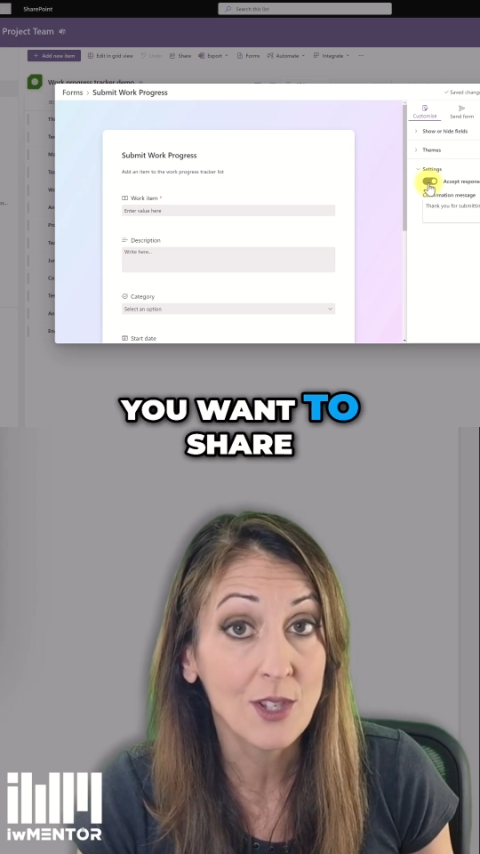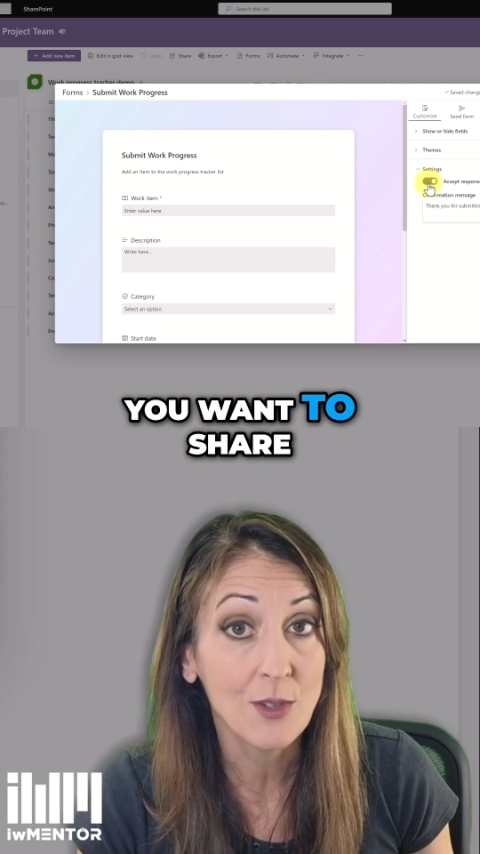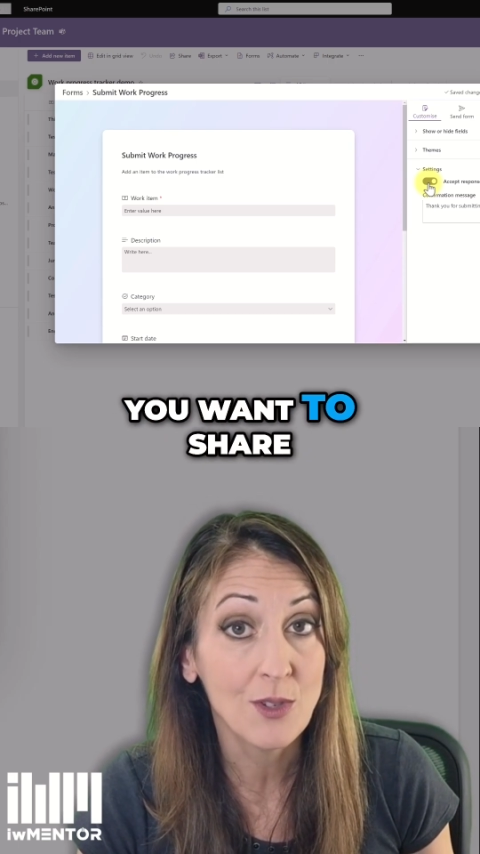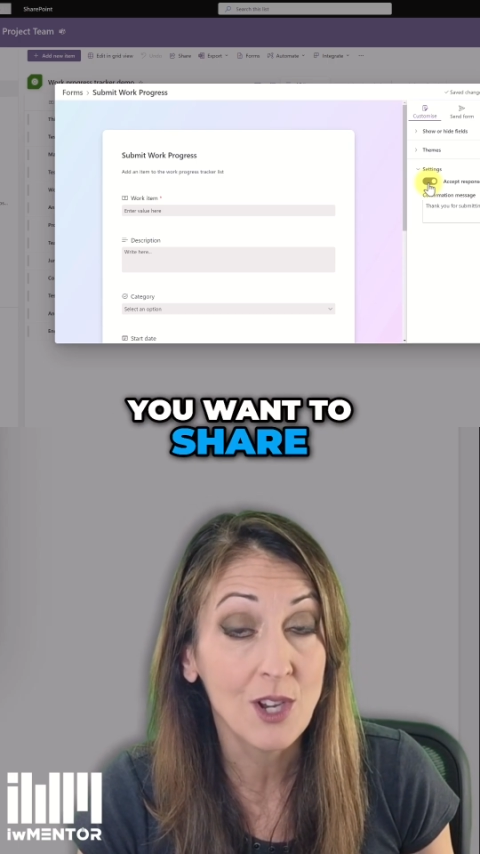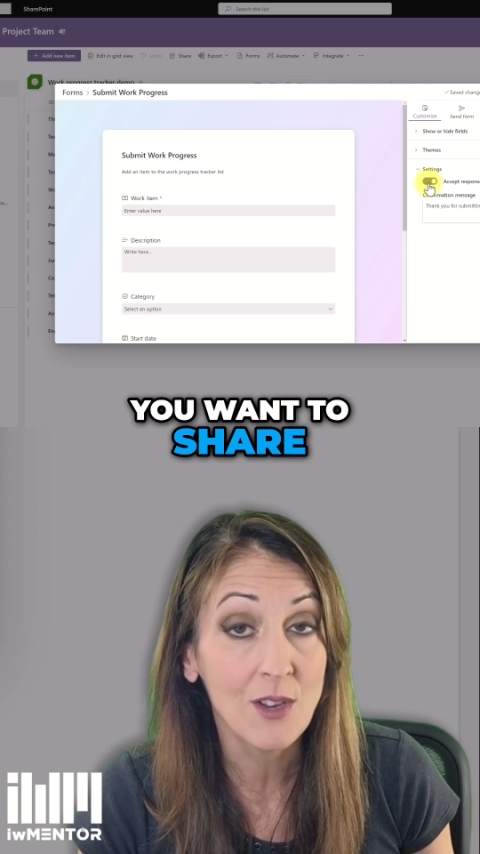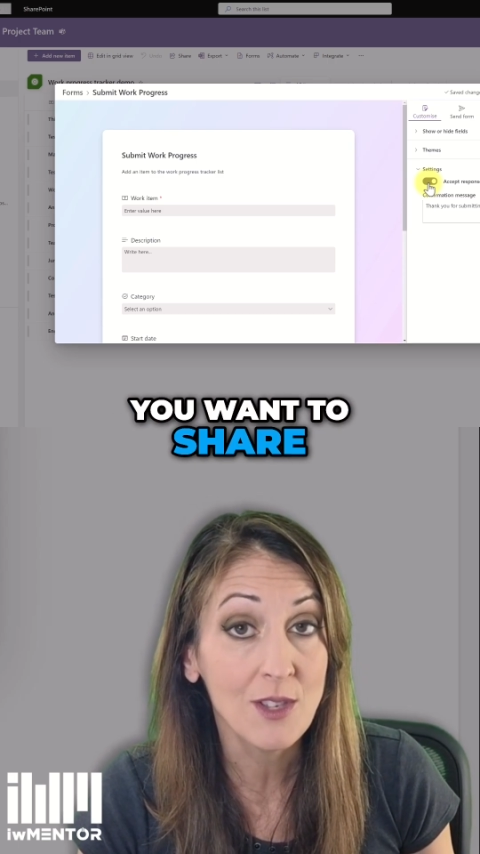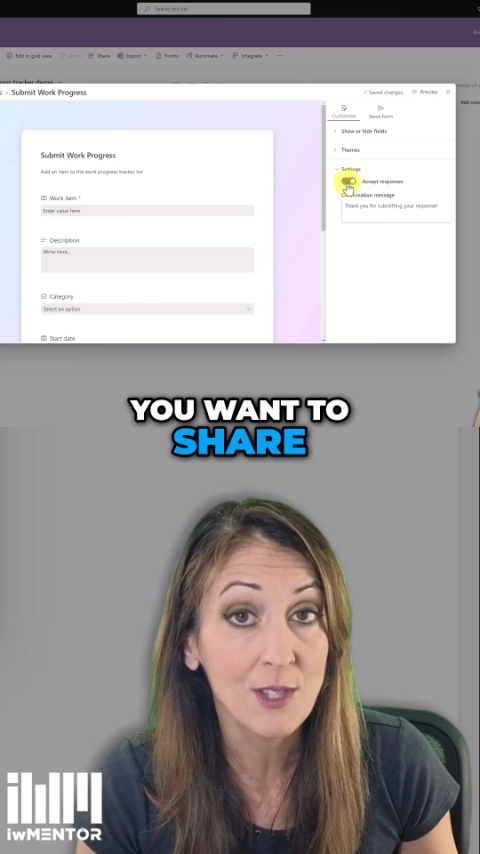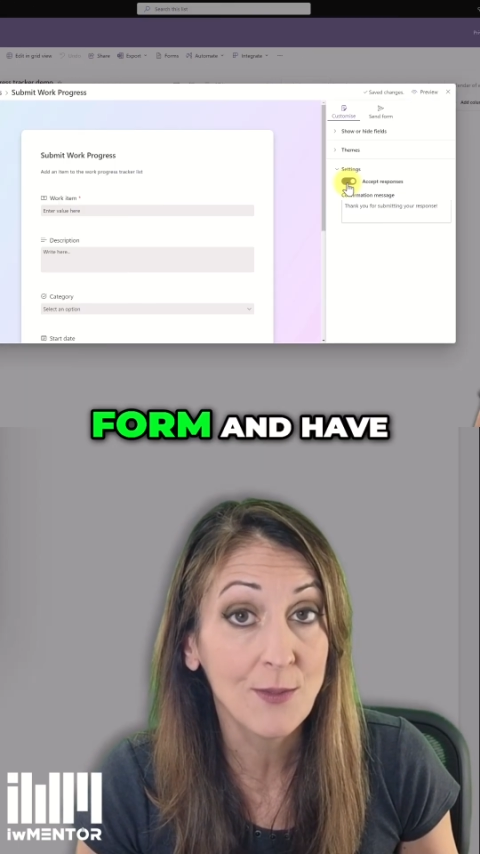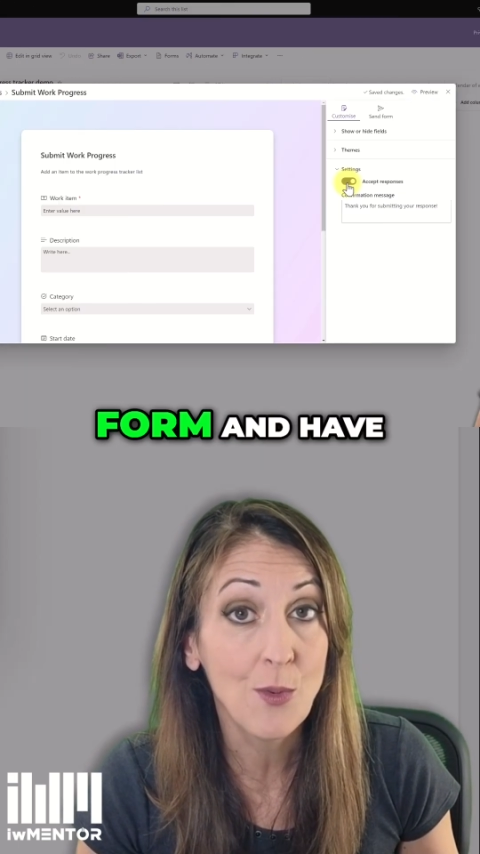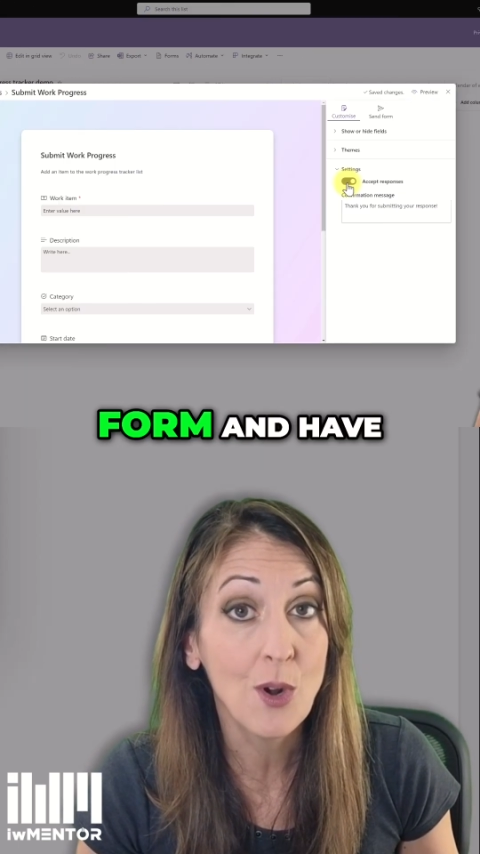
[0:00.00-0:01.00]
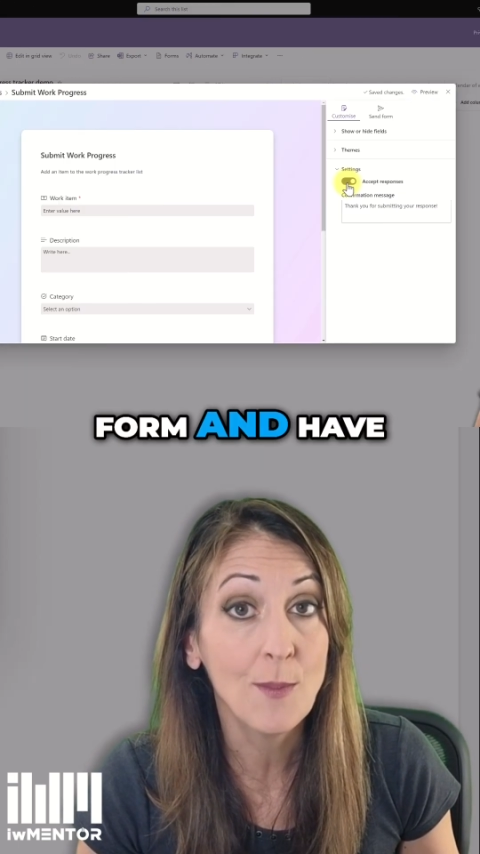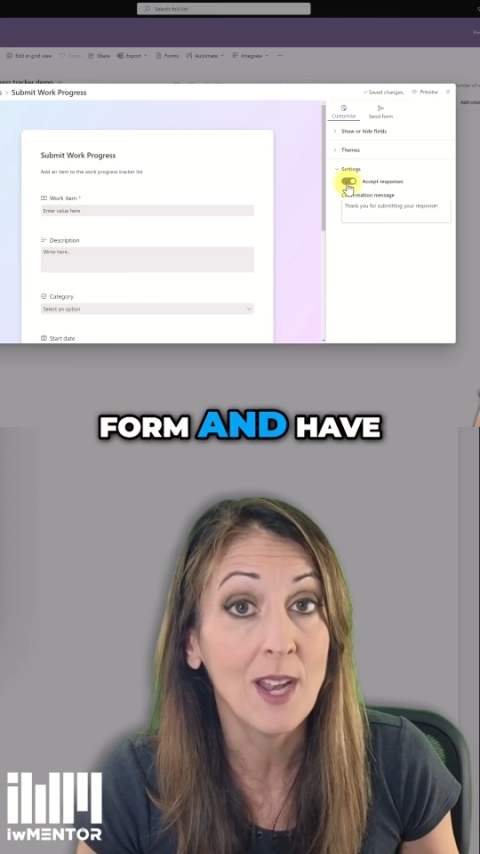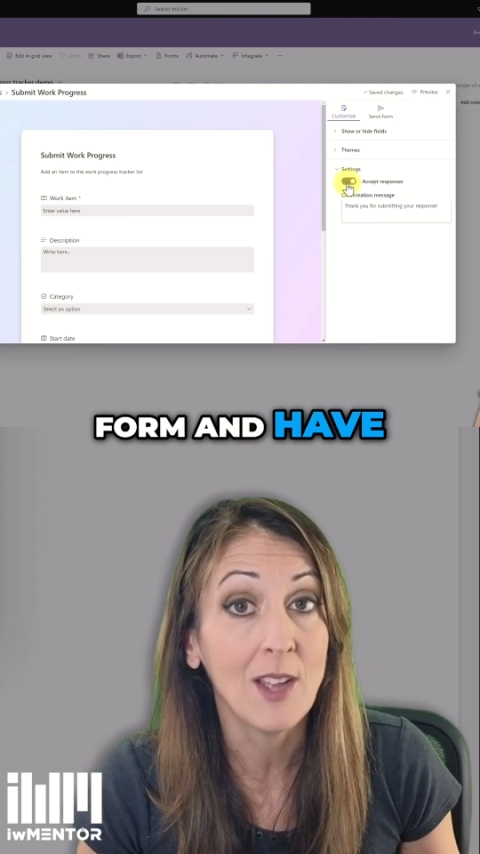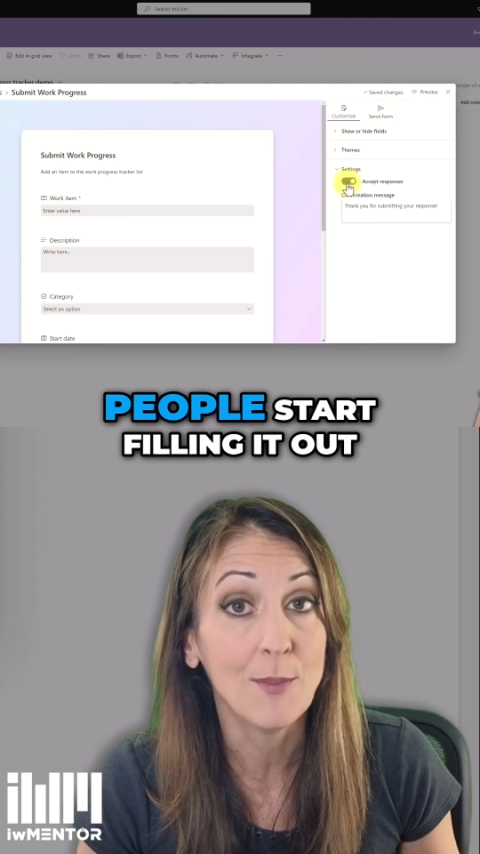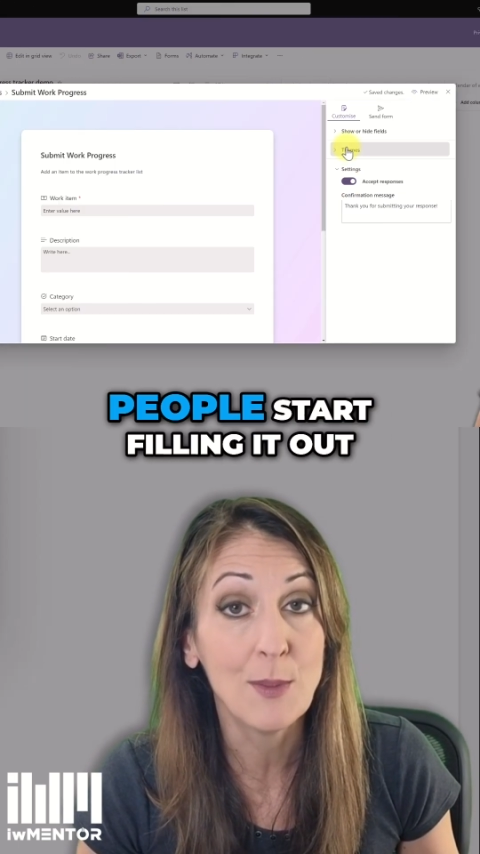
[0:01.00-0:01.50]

to share this form and have